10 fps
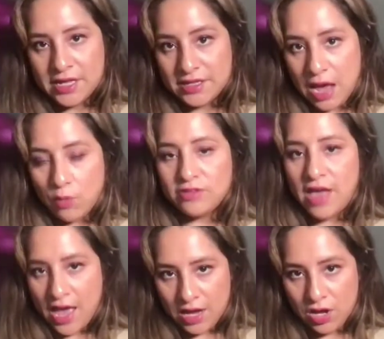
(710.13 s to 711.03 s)
that was
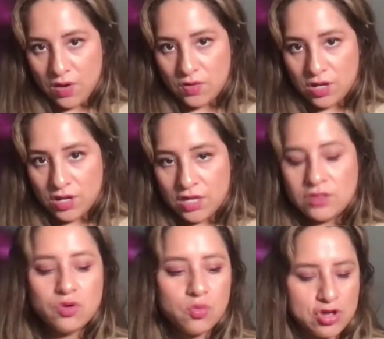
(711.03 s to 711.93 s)
echoed
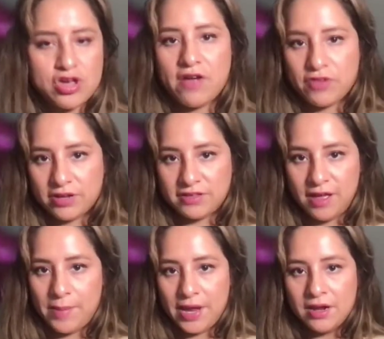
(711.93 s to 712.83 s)
in the Russia Africa
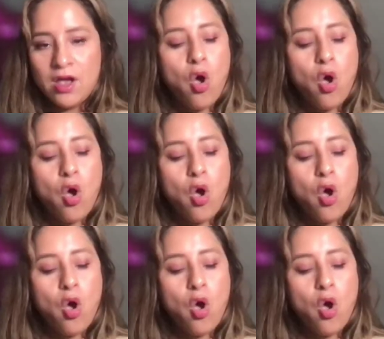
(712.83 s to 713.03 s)
summit.